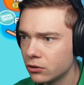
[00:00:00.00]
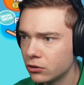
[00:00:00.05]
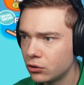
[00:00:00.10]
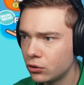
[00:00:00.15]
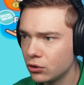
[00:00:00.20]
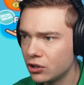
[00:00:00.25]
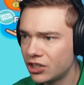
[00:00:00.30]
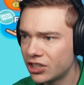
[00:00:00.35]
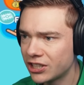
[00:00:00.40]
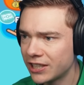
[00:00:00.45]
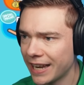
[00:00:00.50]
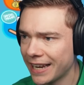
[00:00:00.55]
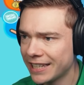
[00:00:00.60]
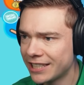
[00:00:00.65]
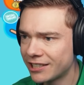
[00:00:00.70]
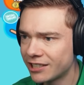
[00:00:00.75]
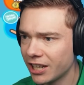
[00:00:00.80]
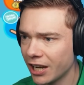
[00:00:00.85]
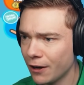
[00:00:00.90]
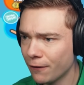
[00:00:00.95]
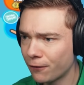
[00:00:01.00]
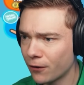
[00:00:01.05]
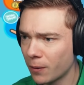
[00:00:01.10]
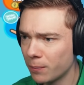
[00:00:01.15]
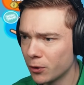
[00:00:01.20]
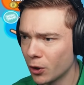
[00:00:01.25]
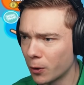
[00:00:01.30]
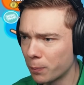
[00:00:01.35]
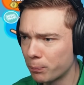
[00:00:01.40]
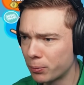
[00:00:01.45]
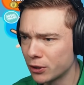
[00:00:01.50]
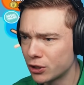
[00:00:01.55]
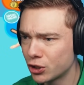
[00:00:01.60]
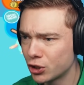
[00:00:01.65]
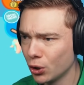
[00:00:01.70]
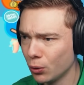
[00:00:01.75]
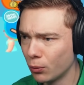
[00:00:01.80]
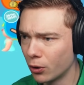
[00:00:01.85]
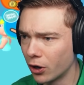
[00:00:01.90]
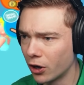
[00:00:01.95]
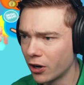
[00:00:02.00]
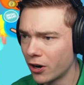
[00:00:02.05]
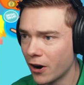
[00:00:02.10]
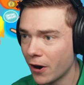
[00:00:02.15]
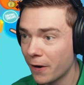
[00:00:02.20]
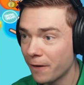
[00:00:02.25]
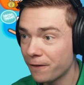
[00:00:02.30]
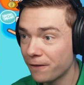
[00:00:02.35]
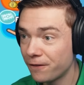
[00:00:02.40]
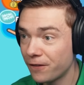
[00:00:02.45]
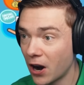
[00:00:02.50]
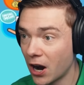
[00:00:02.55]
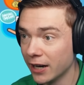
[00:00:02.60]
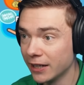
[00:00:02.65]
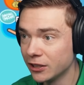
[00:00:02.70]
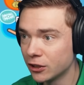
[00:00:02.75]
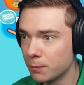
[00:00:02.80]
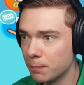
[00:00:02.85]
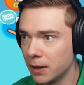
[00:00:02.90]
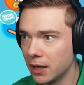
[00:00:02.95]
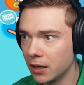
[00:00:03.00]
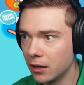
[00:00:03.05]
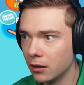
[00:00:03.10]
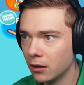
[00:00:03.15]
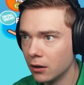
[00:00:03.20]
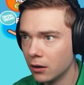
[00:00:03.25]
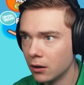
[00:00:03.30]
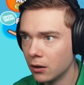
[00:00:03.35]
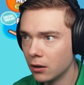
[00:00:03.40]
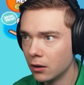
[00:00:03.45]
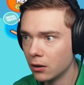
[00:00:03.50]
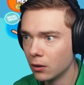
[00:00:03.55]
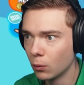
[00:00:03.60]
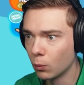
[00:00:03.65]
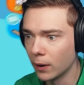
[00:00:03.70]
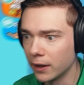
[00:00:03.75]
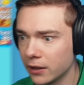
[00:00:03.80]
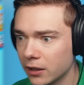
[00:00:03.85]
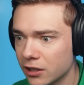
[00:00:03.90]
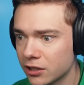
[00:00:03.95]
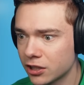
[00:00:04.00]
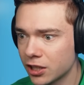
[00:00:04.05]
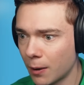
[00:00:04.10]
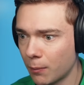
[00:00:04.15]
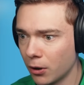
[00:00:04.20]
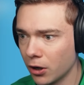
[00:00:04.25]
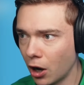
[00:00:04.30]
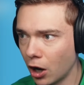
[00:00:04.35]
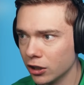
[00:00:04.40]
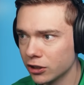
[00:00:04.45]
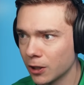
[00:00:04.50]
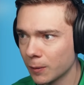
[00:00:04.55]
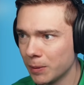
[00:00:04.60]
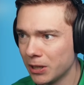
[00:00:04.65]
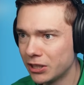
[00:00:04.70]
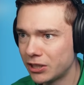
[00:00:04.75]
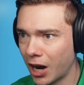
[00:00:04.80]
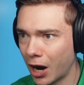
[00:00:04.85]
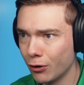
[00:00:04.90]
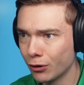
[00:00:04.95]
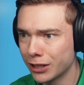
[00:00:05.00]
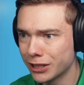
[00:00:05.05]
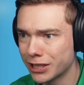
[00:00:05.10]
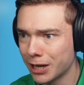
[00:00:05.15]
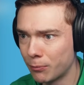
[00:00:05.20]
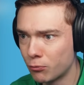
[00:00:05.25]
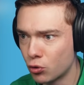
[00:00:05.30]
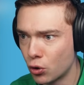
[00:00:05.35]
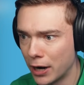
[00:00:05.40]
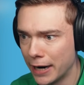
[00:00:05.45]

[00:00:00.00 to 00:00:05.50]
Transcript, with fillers: To stay safe from your pursuer, find me. Wait, is someone hunting me down because I'm